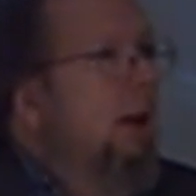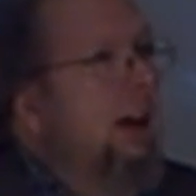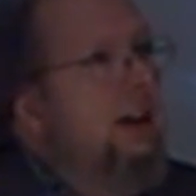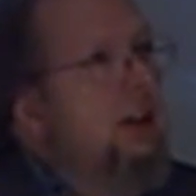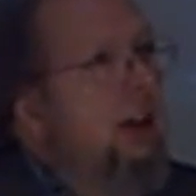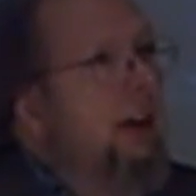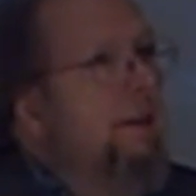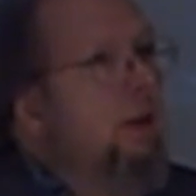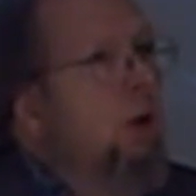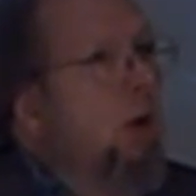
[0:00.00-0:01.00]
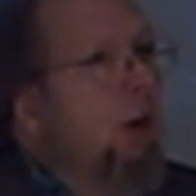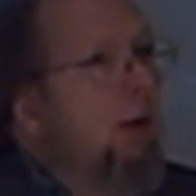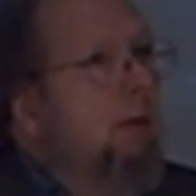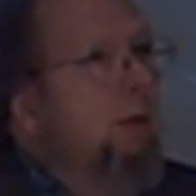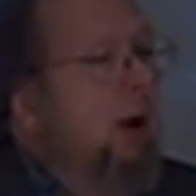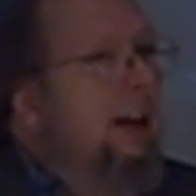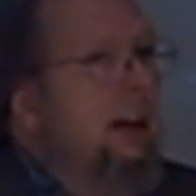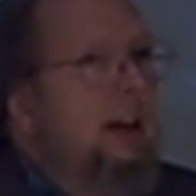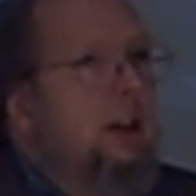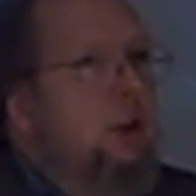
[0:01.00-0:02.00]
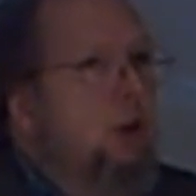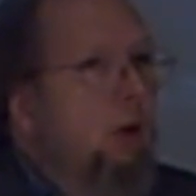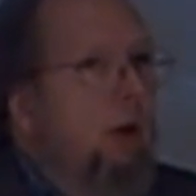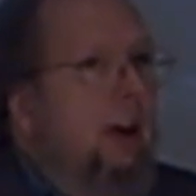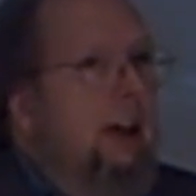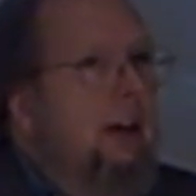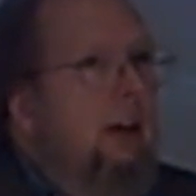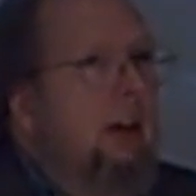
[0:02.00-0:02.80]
Plus, if you're breaking a story